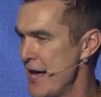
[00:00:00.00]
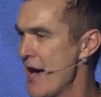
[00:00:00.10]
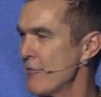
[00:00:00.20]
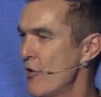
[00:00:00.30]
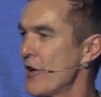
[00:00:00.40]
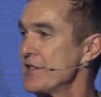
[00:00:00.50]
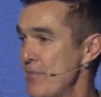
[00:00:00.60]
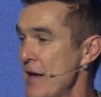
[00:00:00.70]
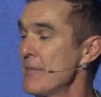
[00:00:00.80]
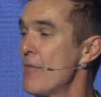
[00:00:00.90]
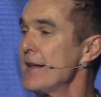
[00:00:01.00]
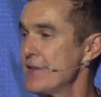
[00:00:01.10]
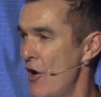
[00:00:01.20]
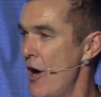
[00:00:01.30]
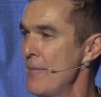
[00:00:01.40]
out of what I spend my
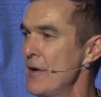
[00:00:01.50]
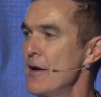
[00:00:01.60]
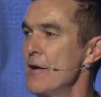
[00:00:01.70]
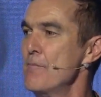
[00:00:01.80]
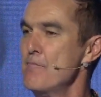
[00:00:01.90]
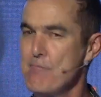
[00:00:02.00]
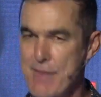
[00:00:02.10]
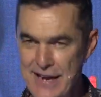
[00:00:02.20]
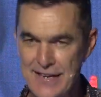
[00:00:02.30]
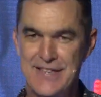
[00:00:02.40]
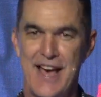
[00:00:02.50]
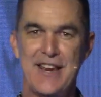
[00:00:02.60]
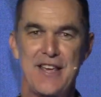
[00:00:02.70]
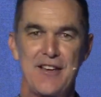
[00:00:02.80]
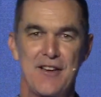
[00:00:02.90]
time
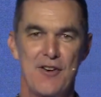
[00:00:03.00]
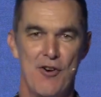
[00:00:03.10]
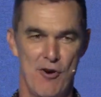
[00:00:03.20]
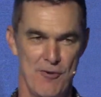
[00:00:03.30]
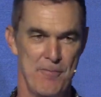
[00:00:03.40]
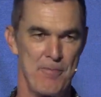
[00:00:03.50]
meditating on.